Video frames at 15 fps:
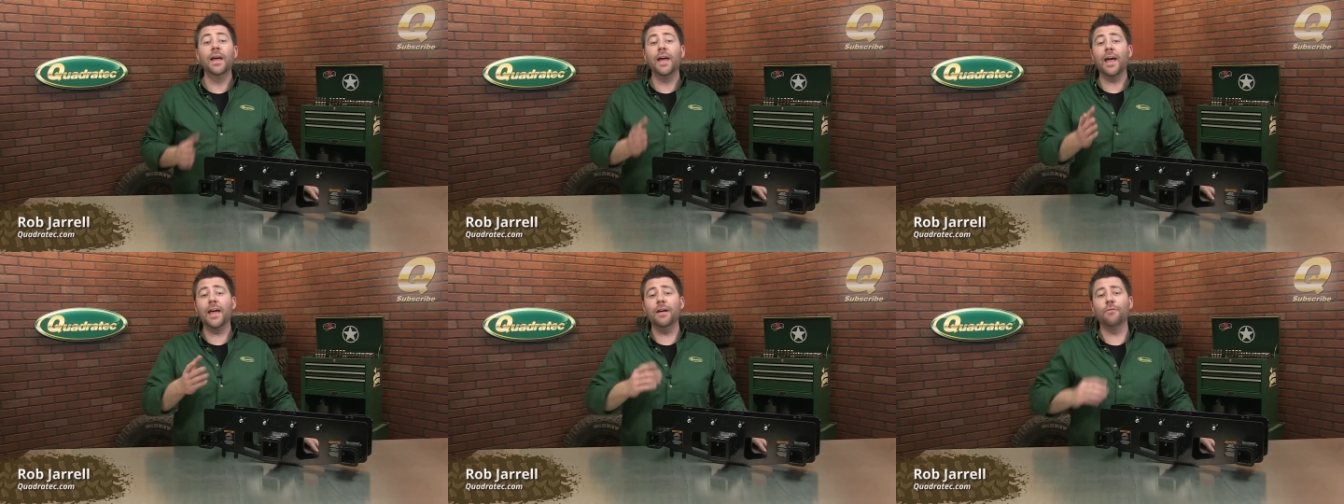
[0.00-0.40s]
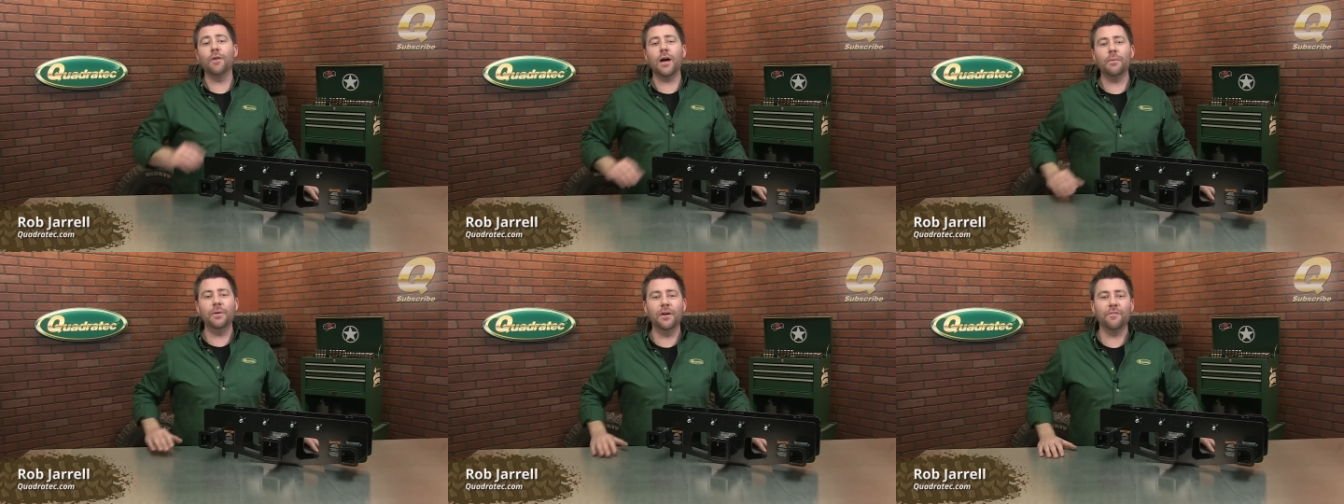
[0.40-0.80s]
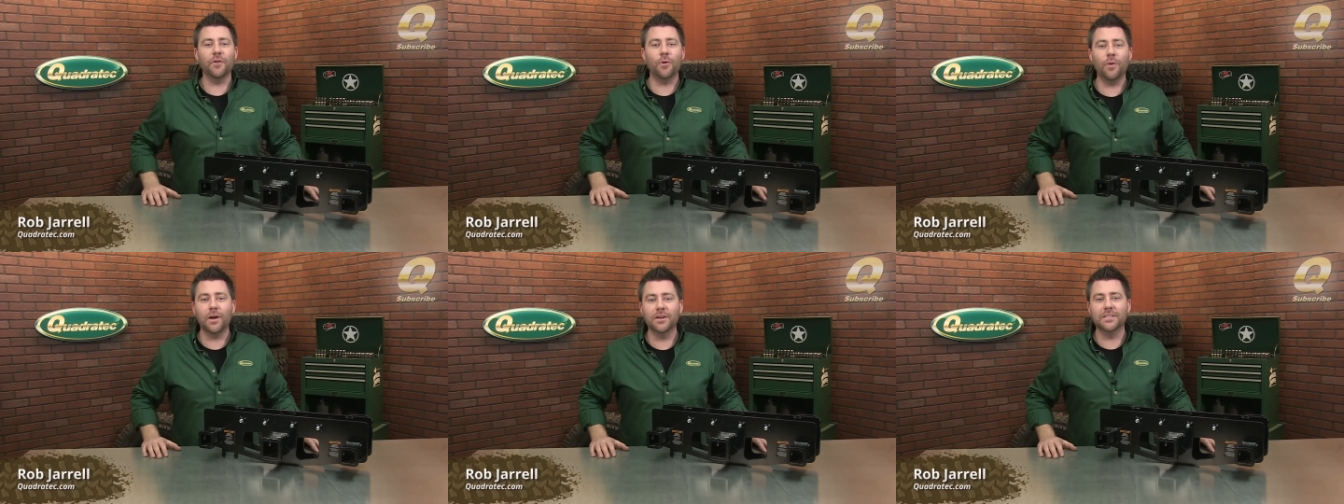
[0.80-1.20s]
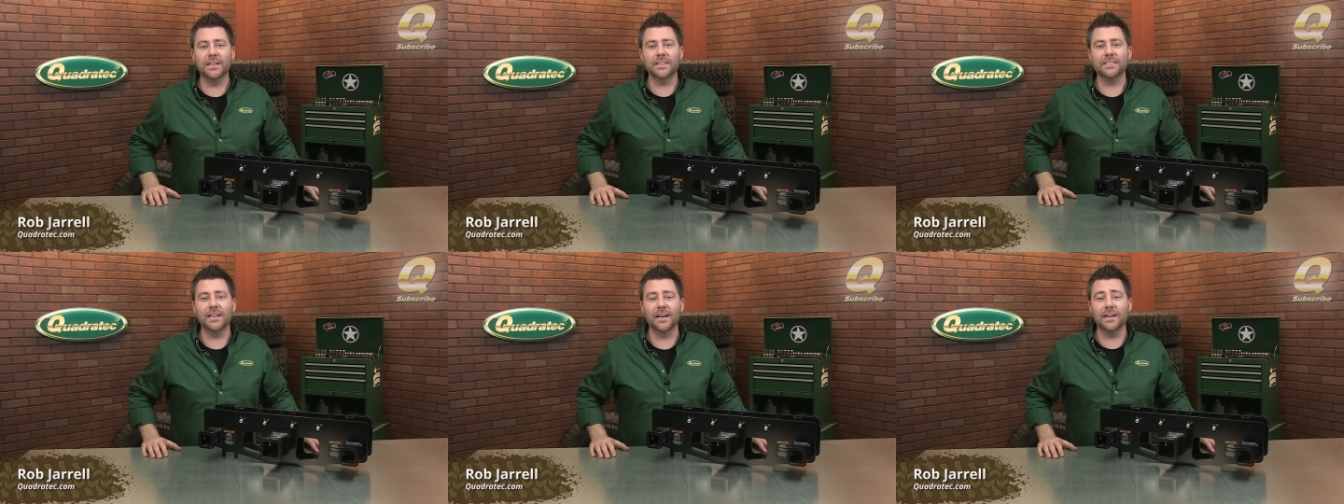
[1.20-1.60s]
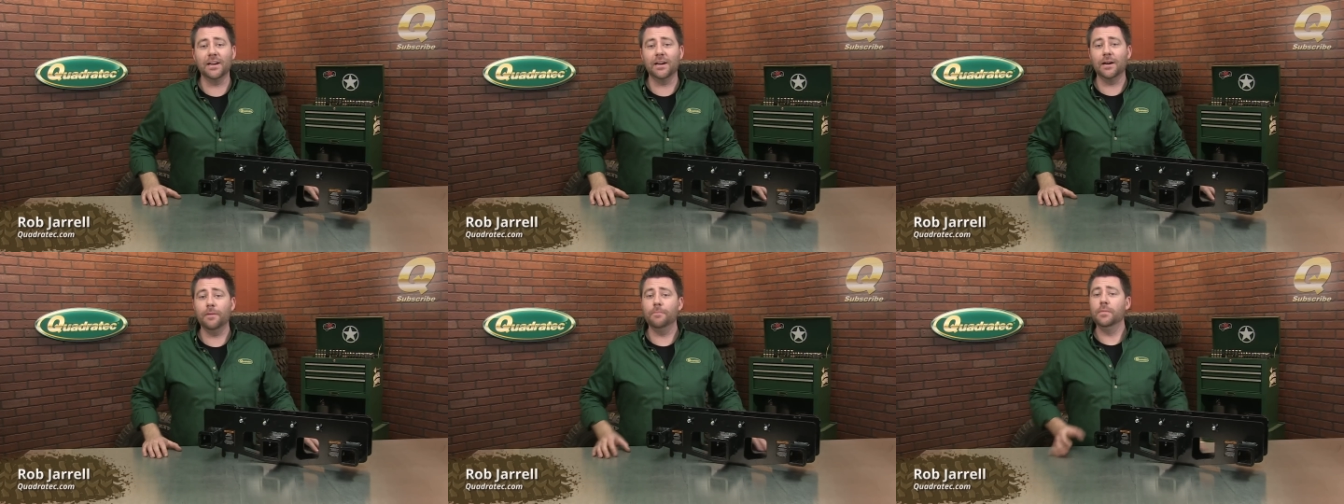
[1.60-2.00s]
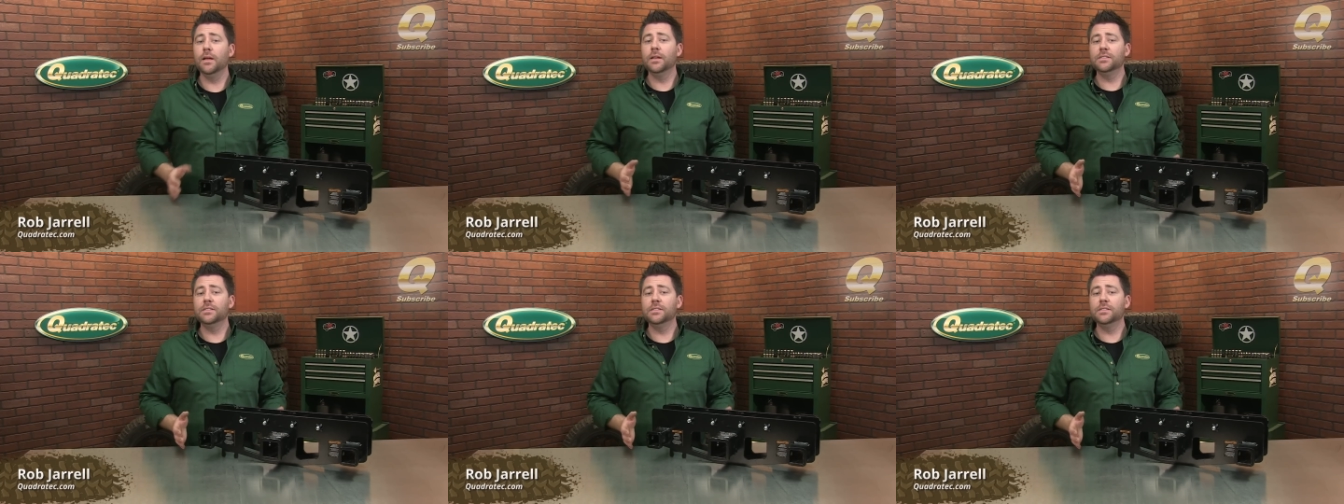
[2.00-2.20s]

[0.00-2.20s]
Hey, Rob here for Quadratec.com.